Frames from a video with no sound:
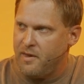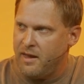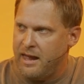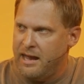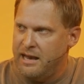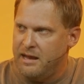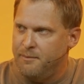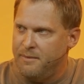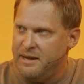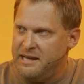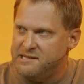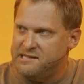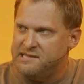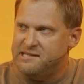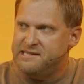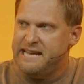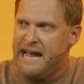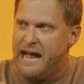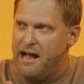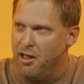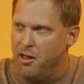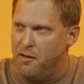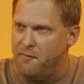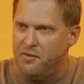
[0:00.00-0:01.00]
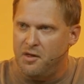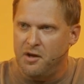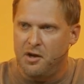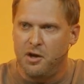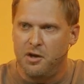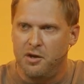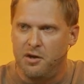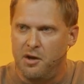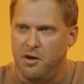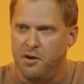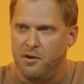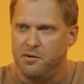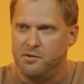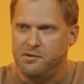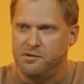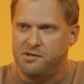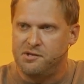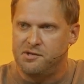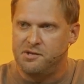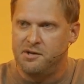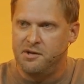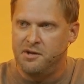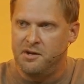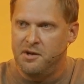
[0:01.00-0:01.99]
and it means tell of the good
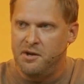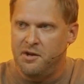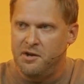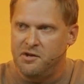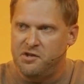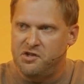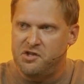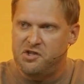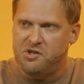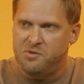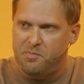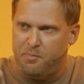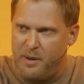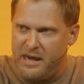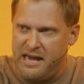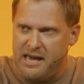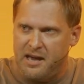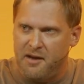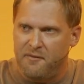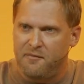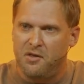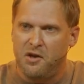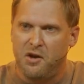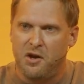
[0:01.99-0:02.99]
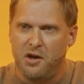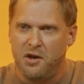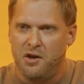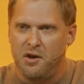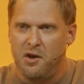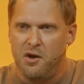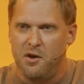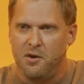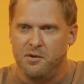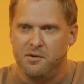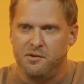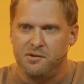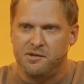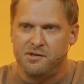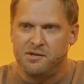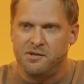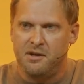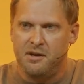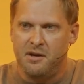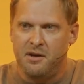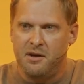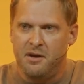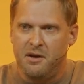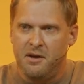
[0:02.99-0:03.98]
news, speak of the good news.
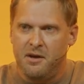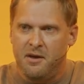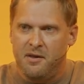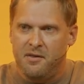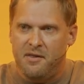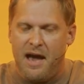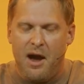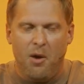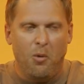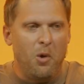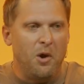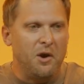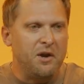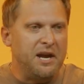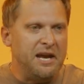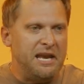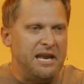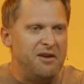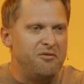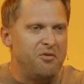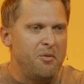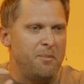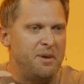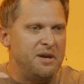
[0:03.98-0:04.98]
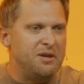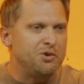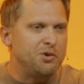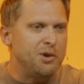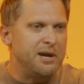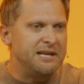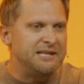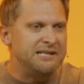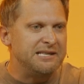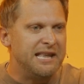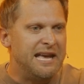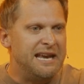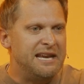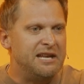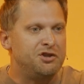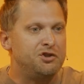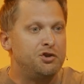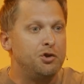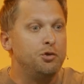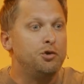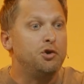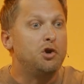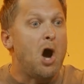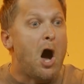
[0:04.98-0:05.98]
That word can even be translated
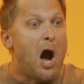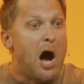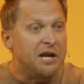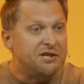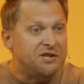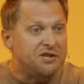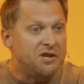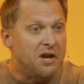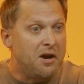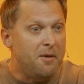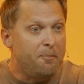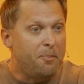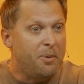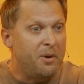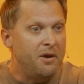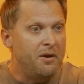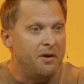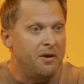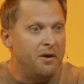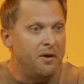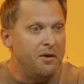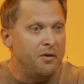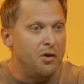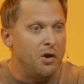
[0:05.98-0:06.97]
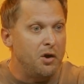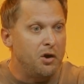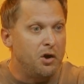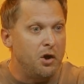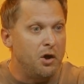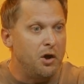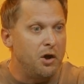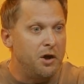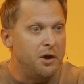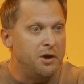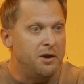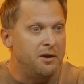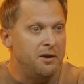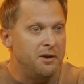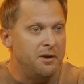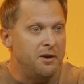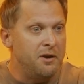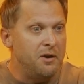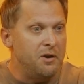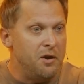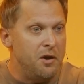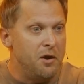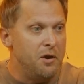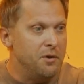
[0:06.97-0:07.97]
to gossip the good
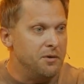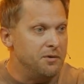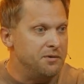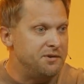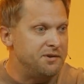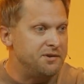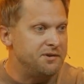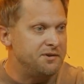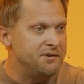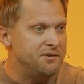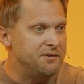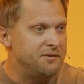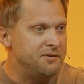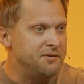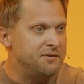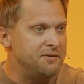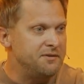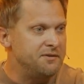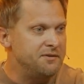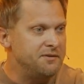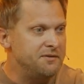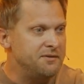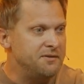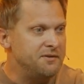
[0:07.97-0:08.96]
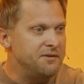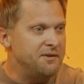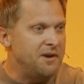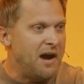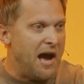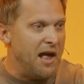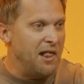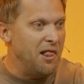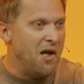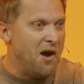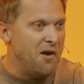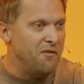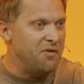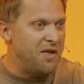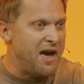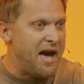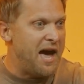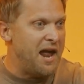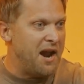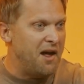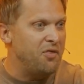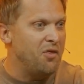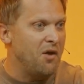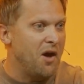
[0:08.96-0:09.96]
news. I love
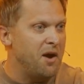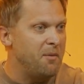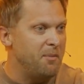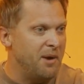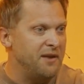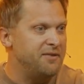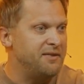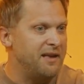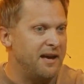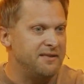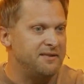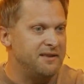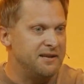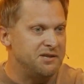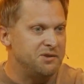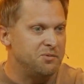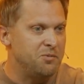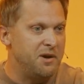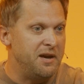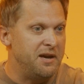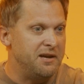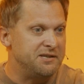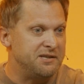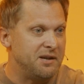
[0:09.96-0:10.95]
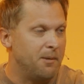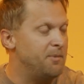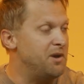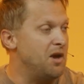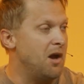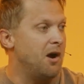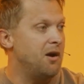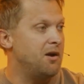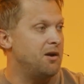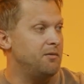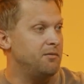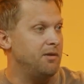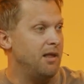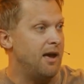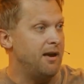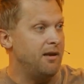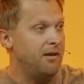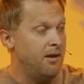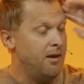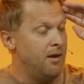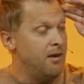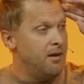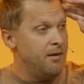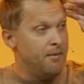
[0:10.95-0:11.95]
that. I thought about that this week. Some of y'all could, like,
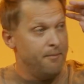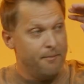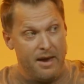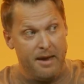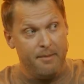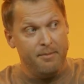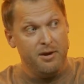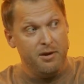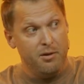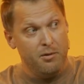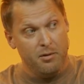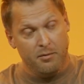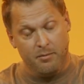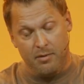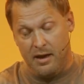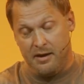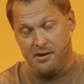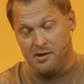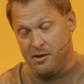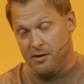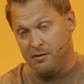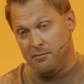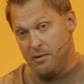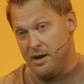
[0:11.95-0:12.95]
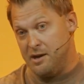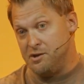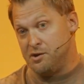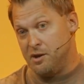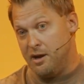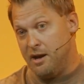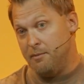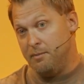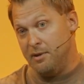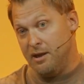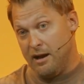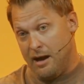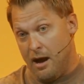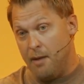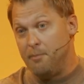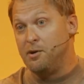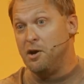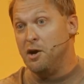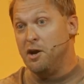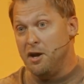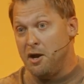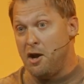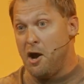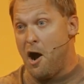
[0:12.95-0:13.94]
maybe you would raise your hand and be like, I'm
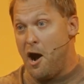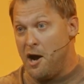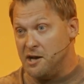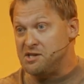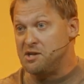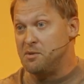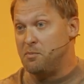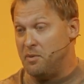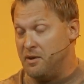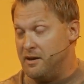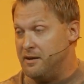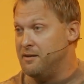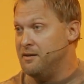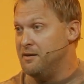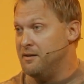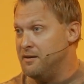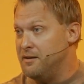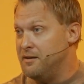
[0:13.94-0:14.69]
good at gossiping.